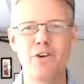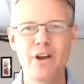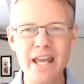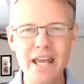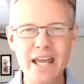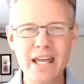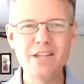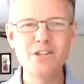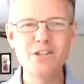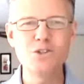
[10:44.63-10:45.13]

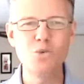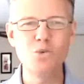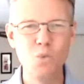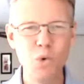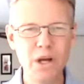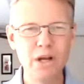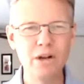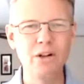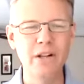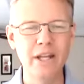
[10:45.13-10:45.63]
his
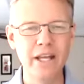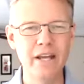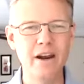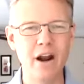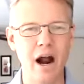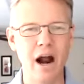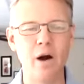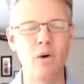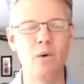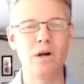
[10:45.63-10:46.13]
will in
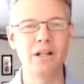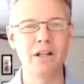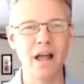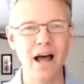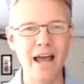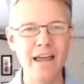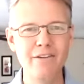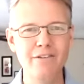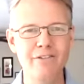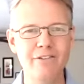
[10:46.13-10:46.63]
our
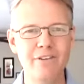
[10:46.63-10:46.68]
life,